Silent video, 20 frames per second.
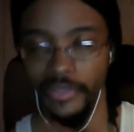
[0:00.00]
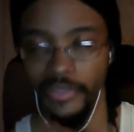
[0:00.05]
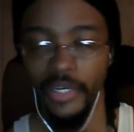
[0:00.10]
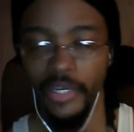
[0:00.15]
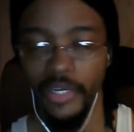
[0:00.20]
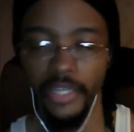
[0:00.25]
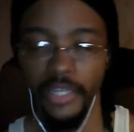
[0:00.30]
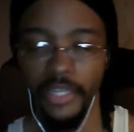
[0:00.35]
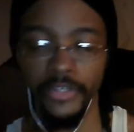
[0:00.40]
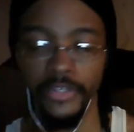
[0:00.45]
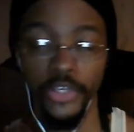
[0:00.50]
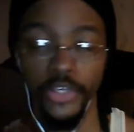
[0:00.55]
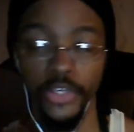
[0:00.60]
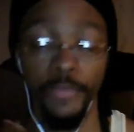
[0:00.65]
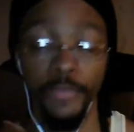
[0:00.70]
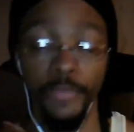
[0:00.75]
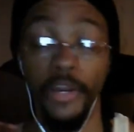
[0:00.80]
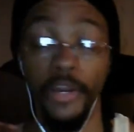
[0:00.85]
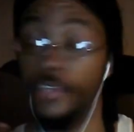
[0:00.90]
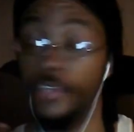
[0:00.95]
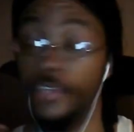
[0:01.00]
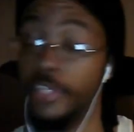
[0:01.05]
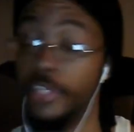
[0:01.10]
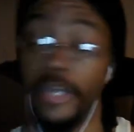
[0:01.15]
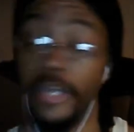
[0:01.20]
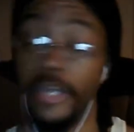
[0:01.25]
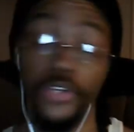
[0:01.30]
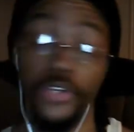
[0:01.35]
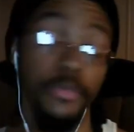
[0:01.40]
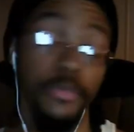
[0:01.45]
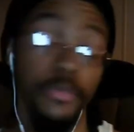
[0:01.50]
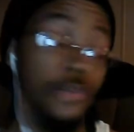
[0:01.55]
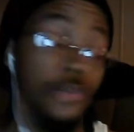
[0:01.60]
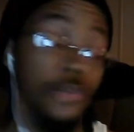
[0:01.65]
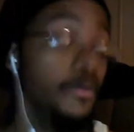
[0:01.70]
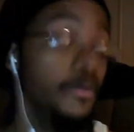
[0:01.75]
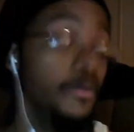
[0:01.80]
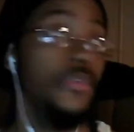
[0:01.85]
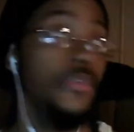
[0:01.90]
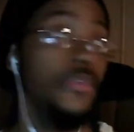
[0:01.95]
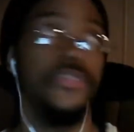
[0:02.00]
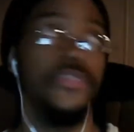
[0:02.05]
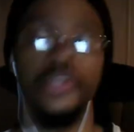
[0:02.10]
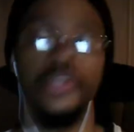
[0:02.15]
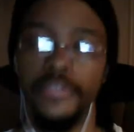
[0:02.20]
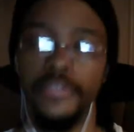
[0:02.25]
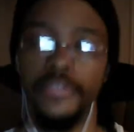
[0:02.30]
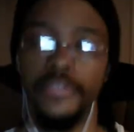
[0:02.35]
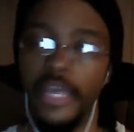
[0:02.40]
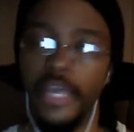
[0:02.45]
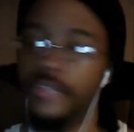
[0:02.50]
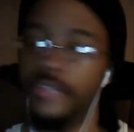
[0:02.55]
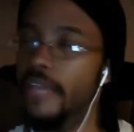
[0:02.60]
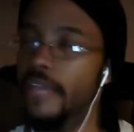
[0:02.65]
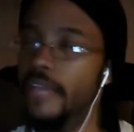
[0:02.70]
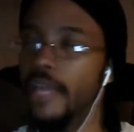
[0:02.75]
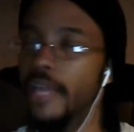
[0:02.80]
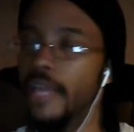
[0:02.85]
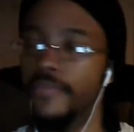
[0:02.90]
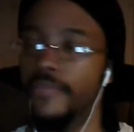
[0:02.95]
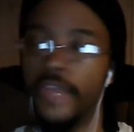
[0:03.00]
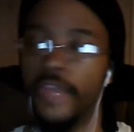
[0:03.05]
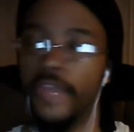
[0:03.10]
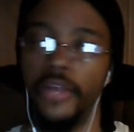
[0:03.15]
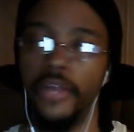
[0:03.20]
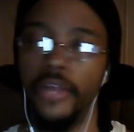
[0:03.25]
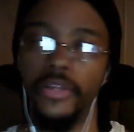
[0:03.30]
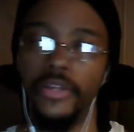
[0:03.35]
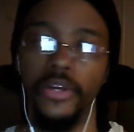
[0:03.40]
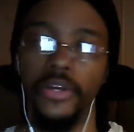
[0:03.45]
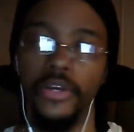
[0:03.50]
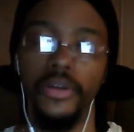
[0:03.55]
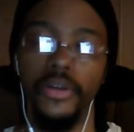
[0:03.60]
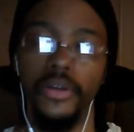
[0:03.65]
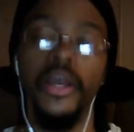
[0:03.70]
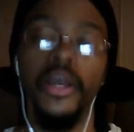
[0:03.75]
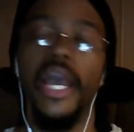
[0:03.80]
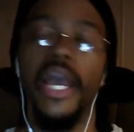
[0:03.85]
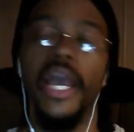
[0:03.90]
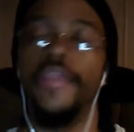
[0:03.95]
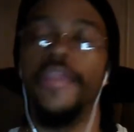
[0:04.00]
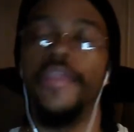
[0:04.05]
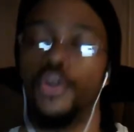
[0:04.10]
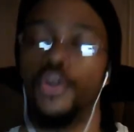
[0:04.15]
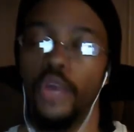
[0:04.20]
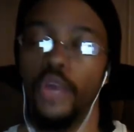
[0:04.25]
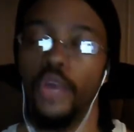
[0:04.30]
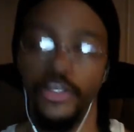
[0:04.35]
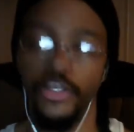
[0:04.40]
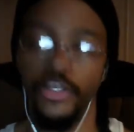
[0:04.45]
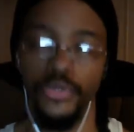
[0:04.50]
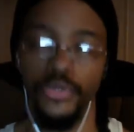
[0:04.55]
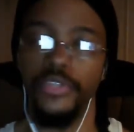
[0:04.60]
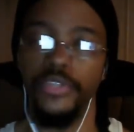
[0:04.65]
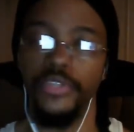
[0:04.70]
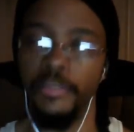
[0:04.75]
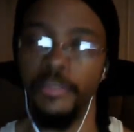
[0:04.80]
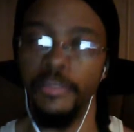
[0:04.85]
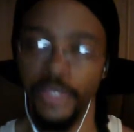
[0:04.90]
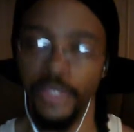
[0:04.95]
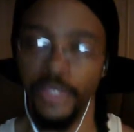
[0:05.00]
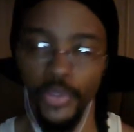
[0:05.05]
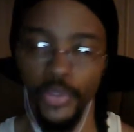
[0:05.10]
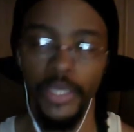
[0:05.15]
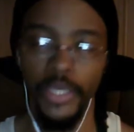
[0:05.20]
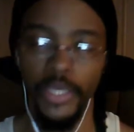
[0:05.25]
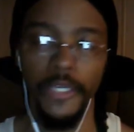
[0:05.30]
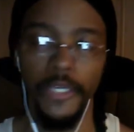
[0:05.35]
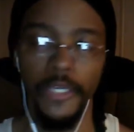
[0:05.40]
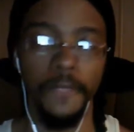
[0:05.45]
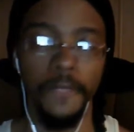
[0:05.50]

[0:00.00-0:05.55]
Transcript: until you've been on the spectrum of both success and failure, and the crossroads in between,